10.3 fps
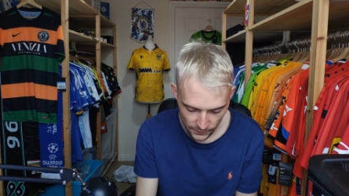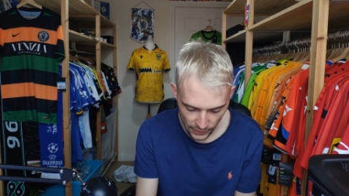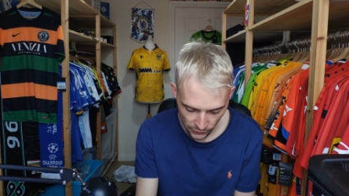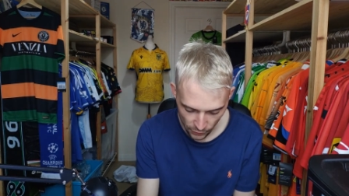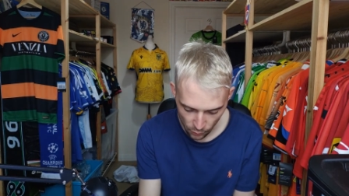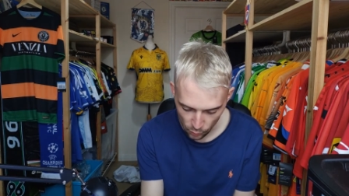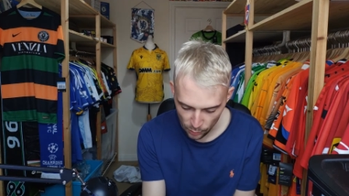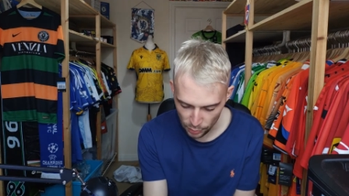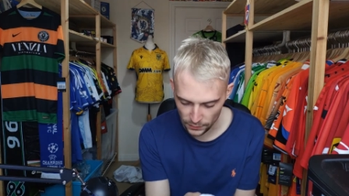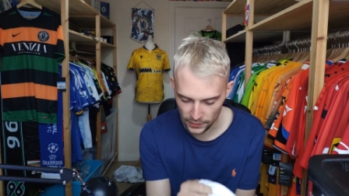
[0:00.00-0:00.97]
So we'll
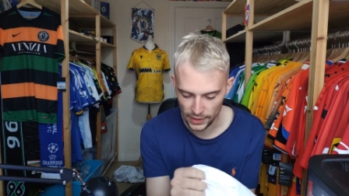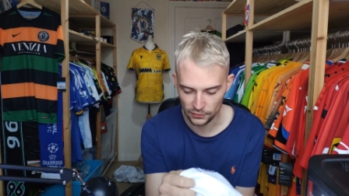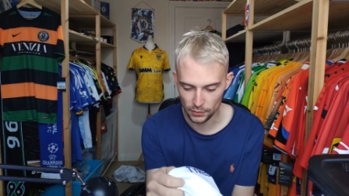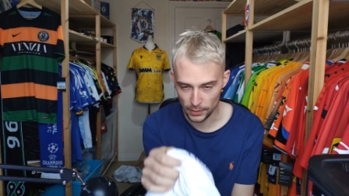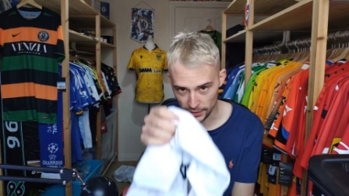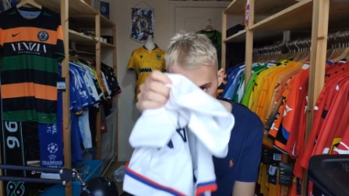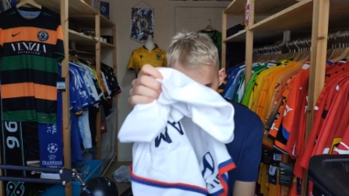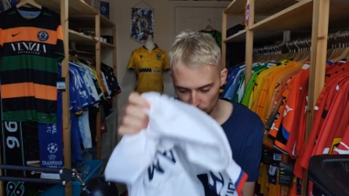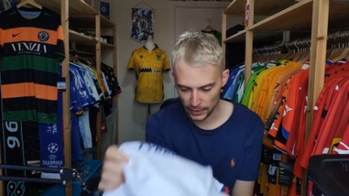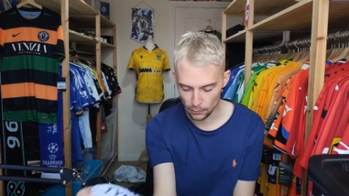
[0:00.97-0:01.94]
put the next one away because it's
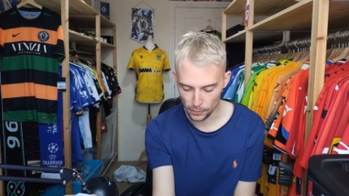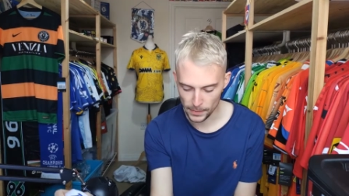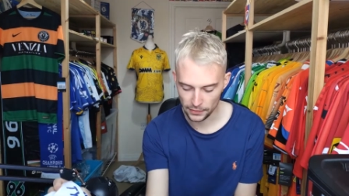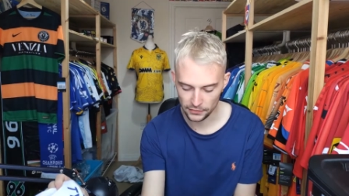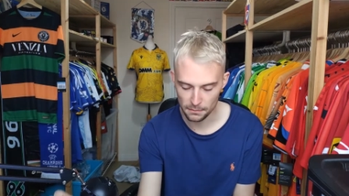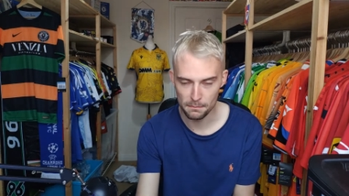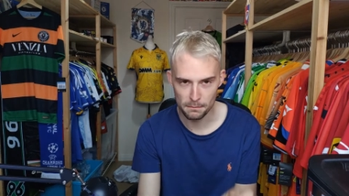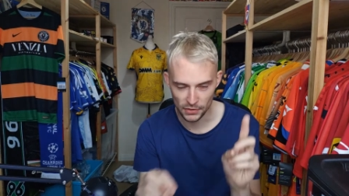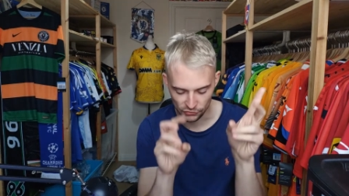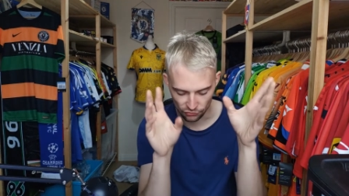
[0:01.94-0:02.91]
the away one. That's the
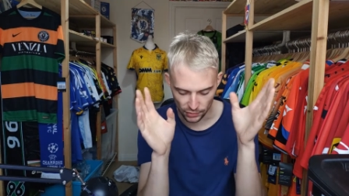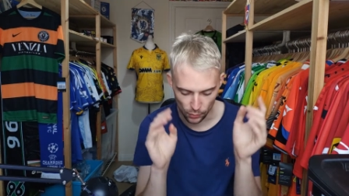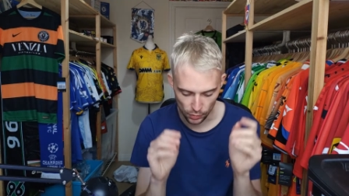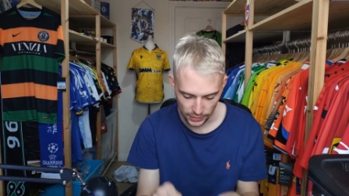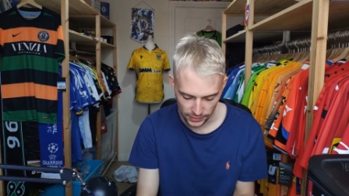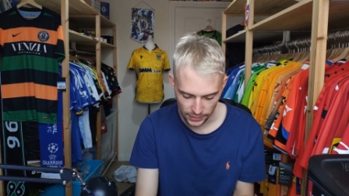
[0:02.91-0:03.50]
mystery one.